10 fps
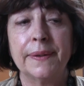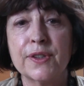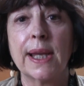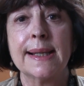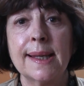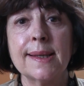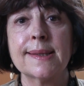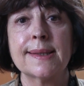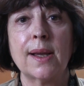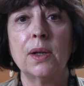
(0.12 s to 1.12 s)

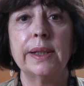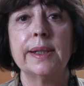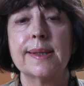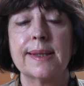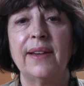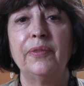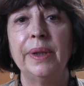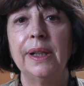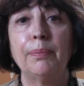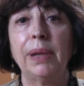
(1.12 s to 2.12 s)
Success stories have
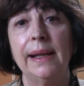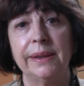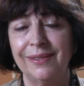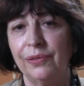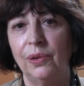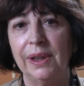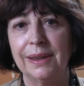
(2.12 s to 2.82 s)
been plentiful